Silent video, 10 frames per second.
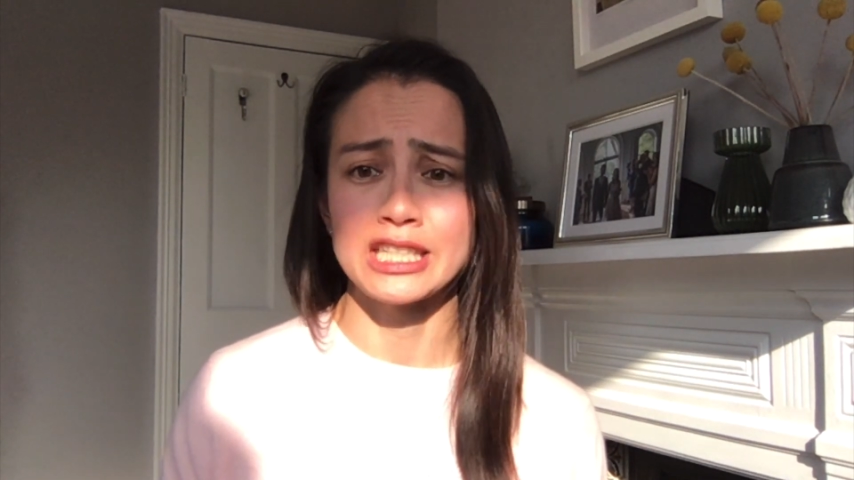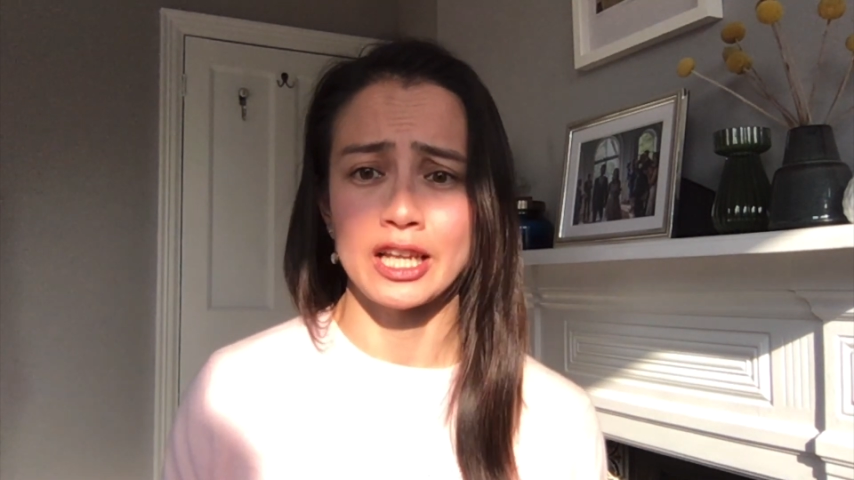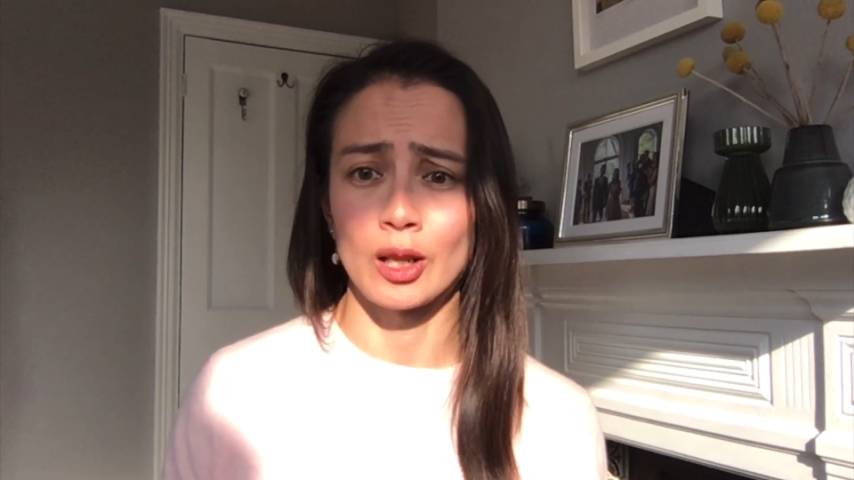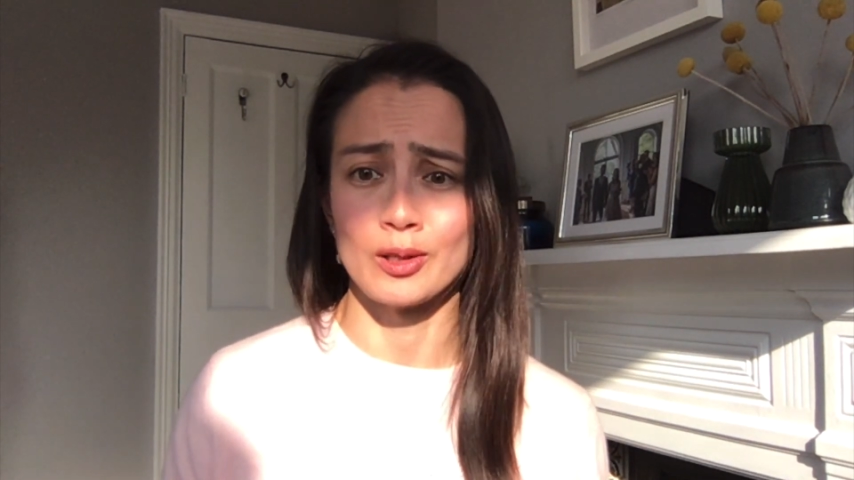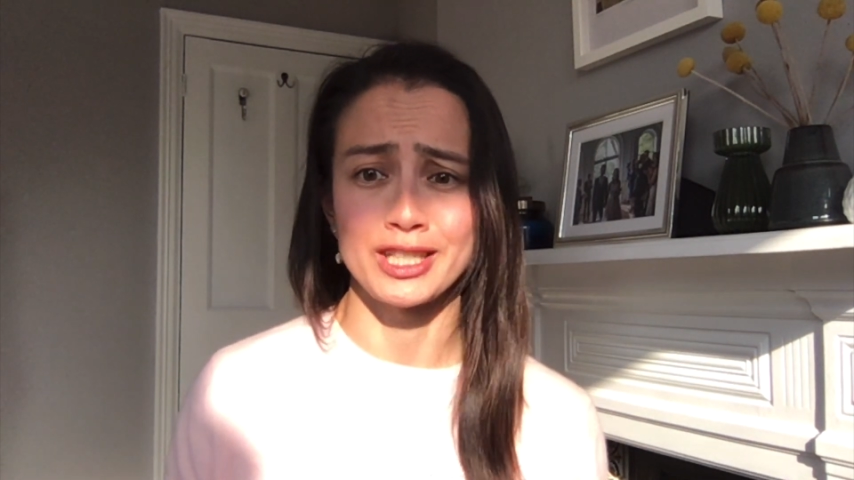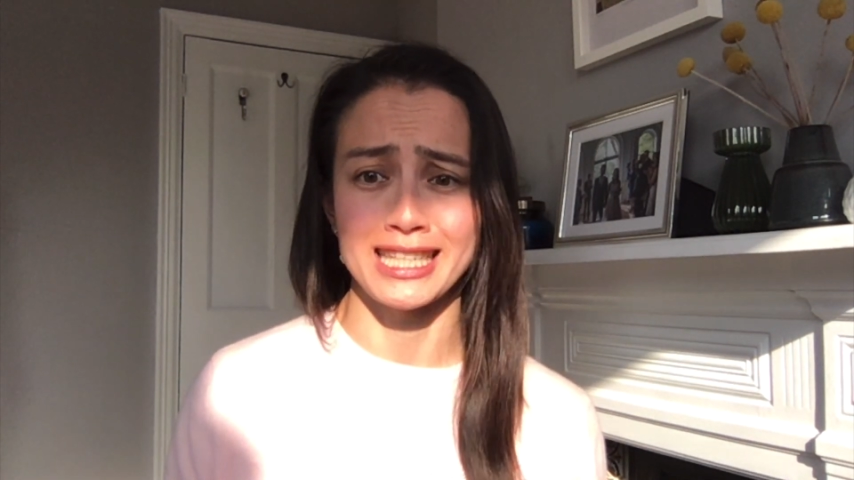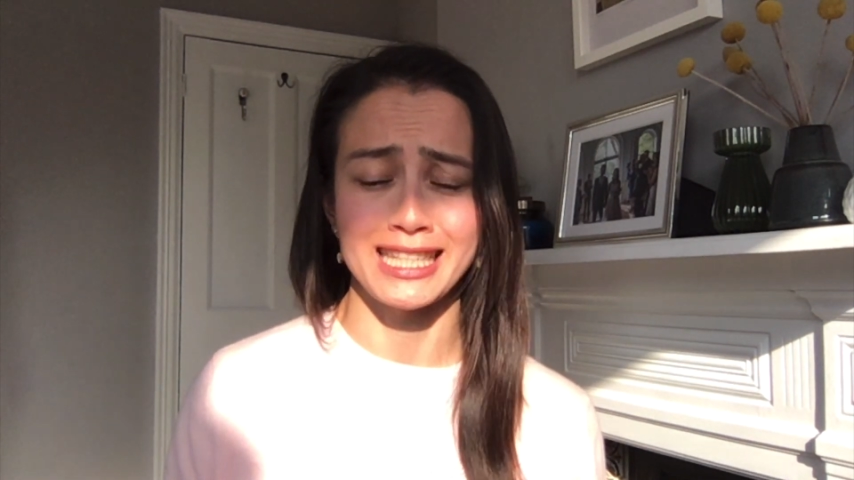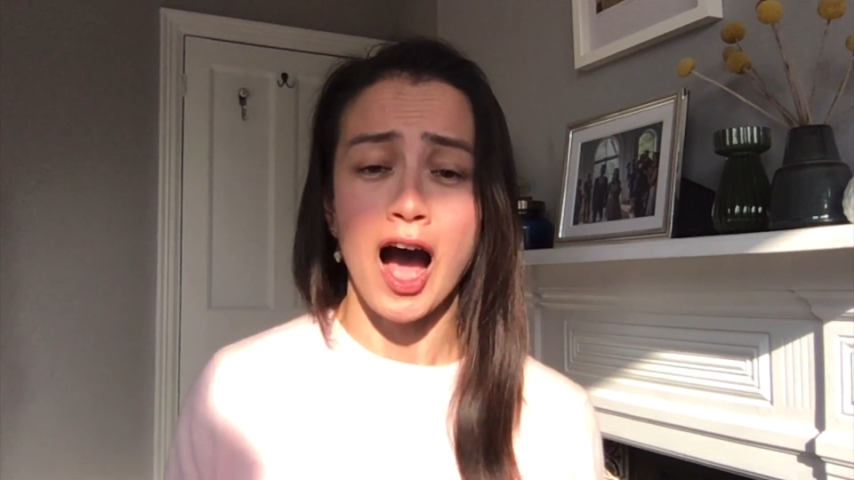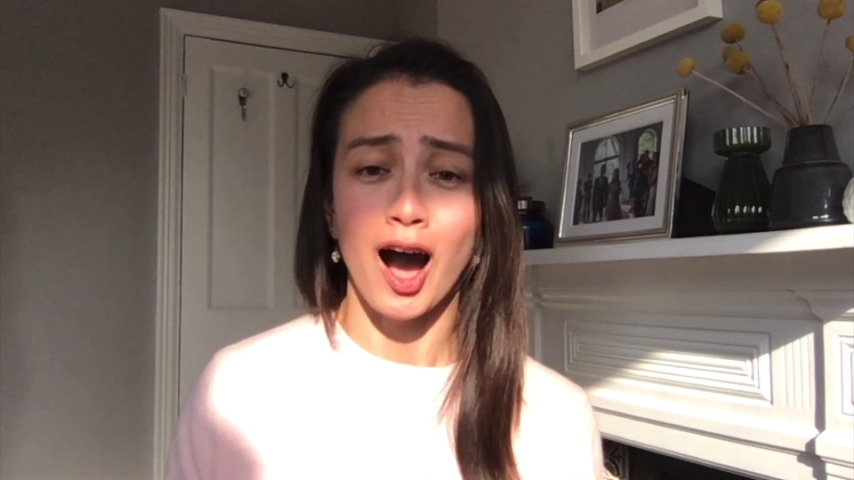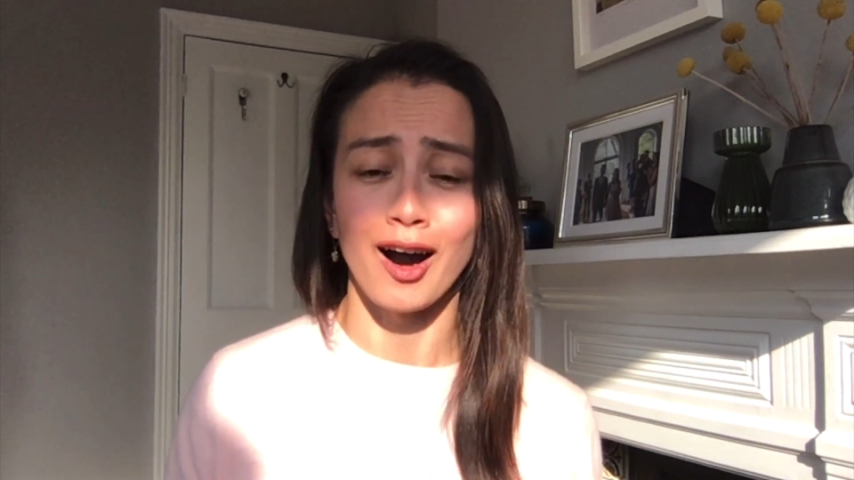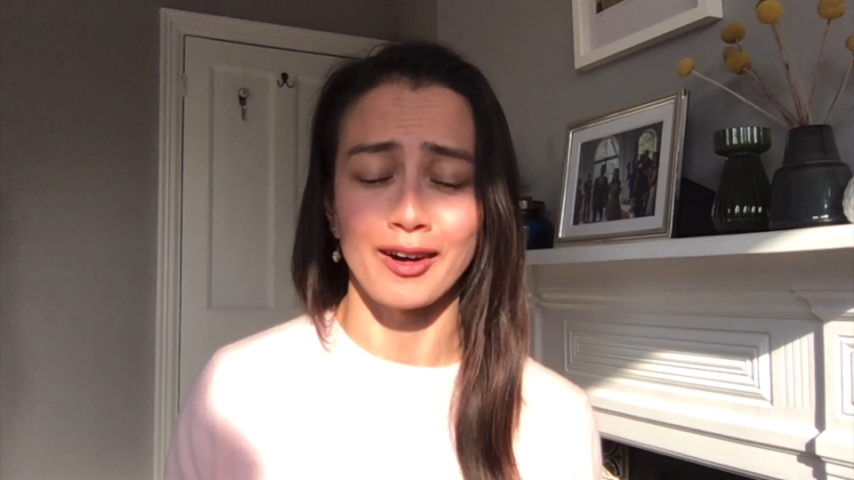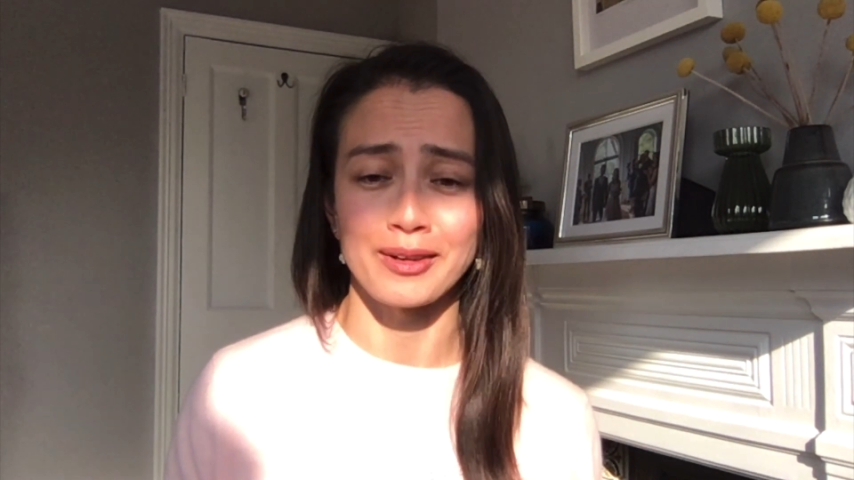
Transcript: acknowledge it's hard